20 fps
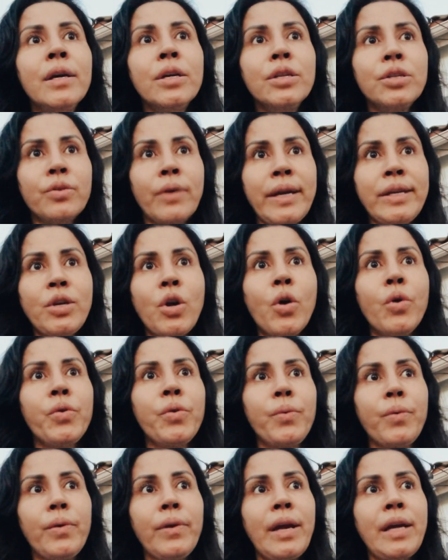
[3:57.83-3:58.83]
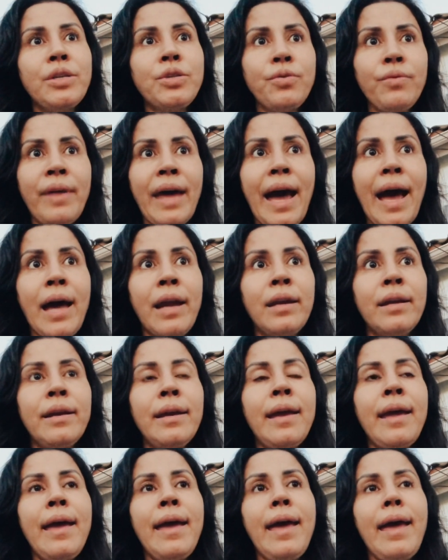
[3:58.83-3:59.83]
So I'd go through and I do that,
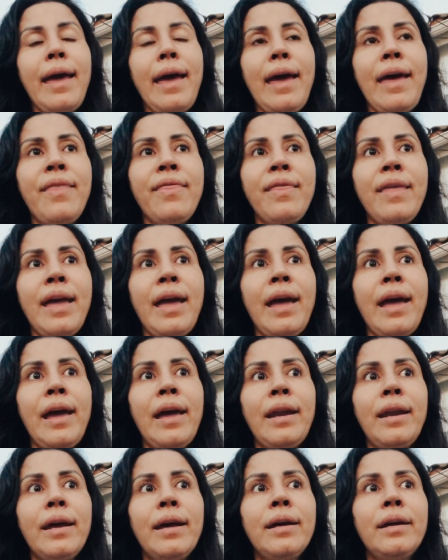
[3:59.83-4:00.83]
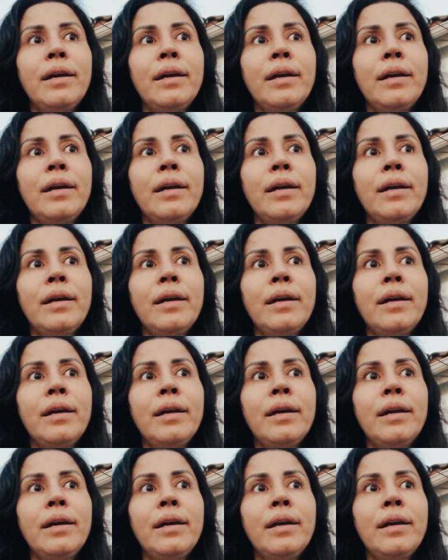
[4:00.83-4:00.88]
and then